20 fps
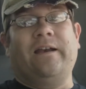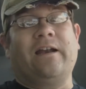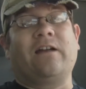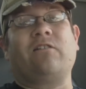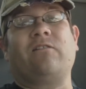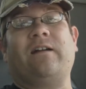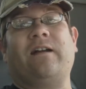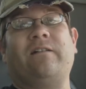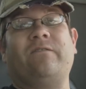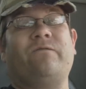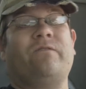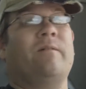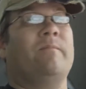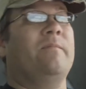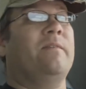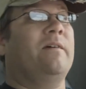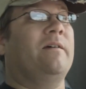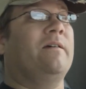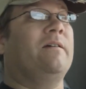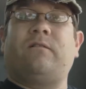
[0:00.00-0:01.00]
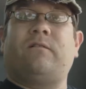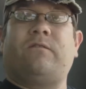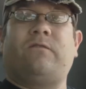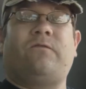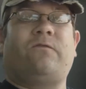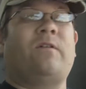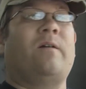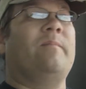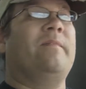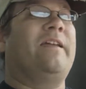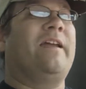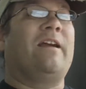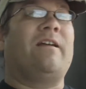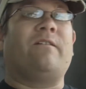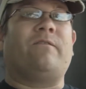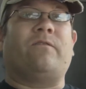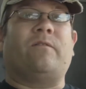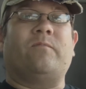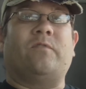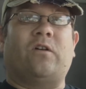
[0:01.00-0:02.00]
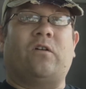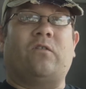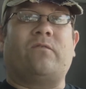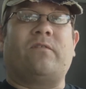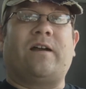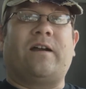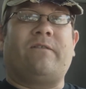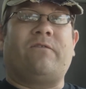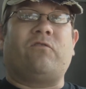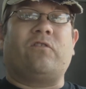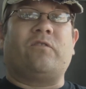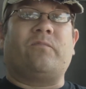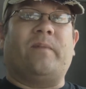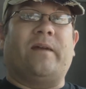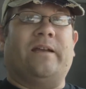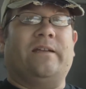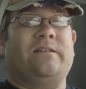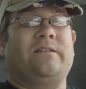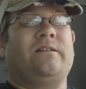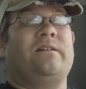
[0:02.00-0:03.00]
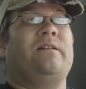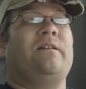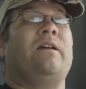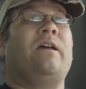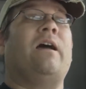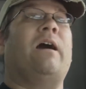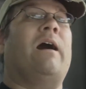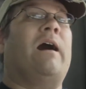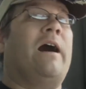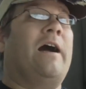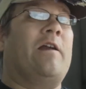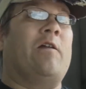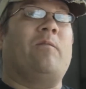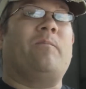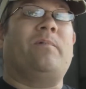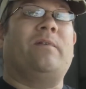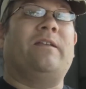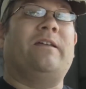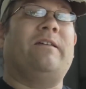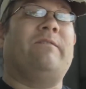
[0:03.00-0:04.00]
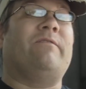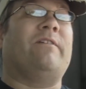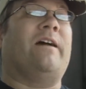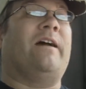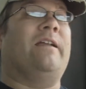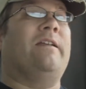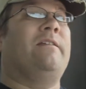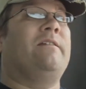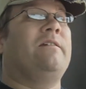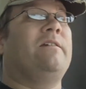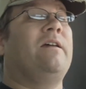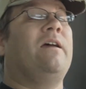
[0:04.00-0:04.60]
an aircraft from the from the air from Dover Air Force Base. I don't believe that.